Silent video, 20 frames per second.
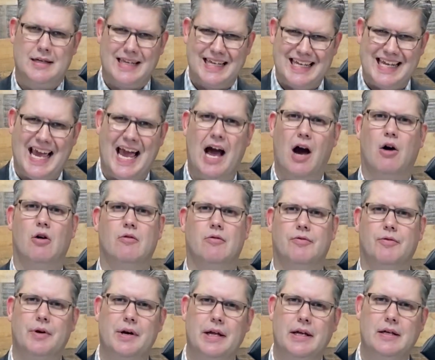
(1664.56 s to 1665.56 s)

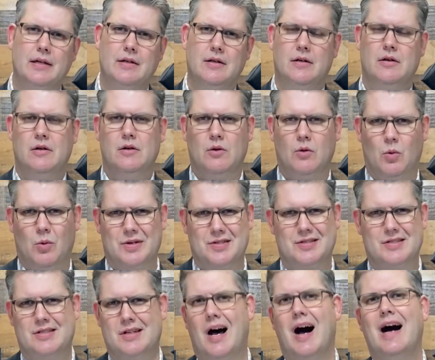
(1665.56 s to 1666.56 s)
Calvary
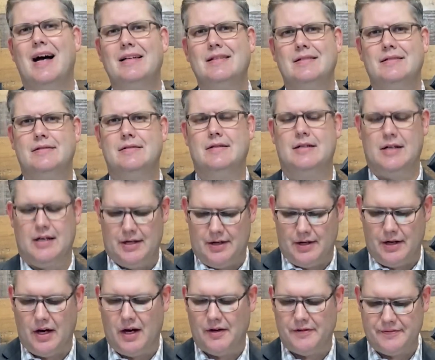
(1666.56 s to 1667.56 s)
was not
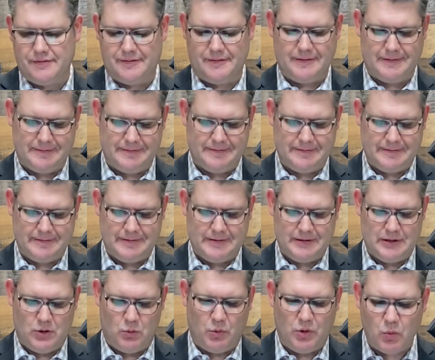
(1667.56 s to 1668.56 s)
enough.
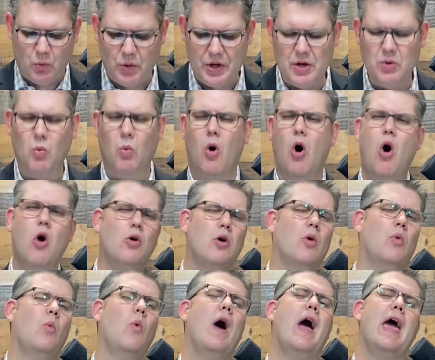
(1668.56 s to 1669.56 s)
When we walk
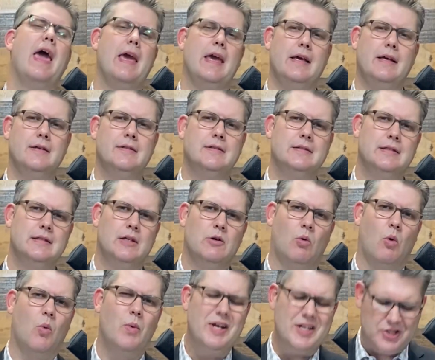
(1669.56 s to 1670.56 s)
away,
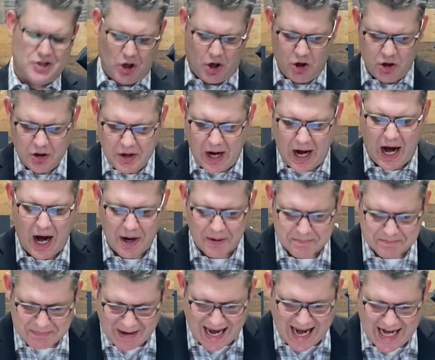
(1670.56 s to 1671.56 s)
when we turn our
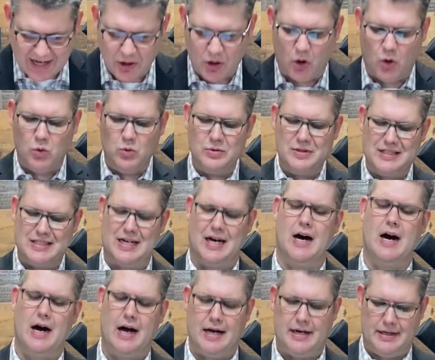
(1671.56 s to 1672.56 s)
back on
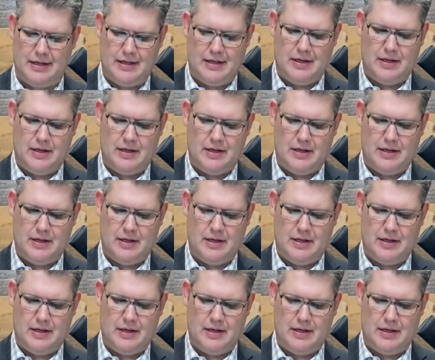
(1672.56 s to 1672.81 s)
God,